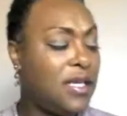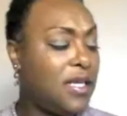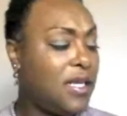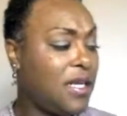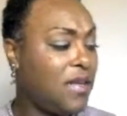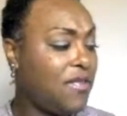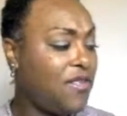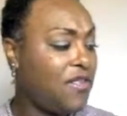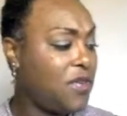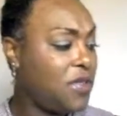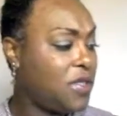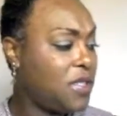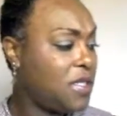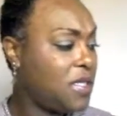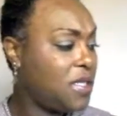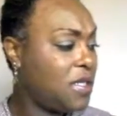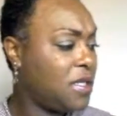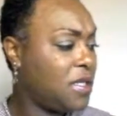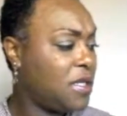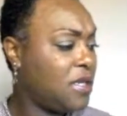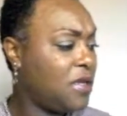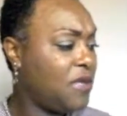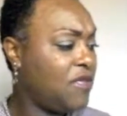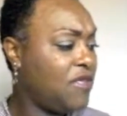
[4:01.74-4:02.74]

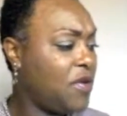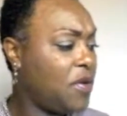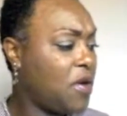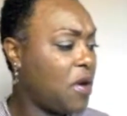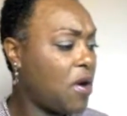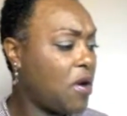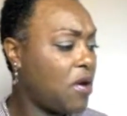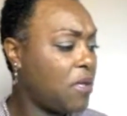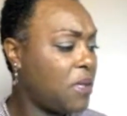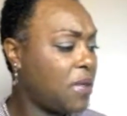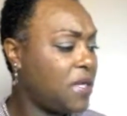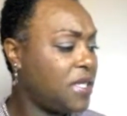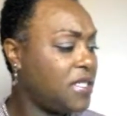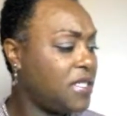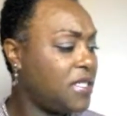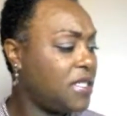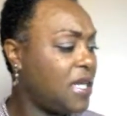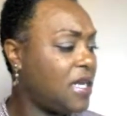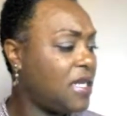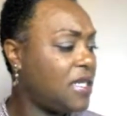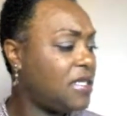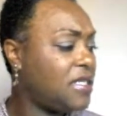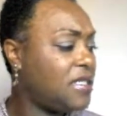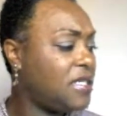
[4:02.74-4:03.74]
If you heard what I
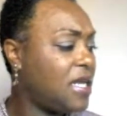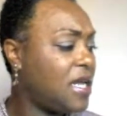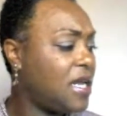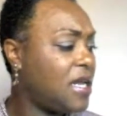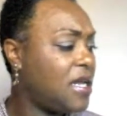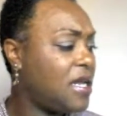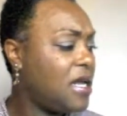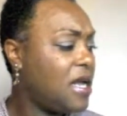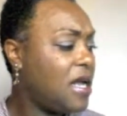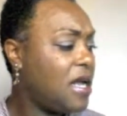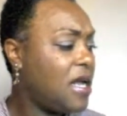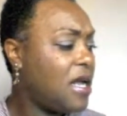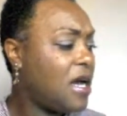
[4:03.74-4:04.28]
said, it said,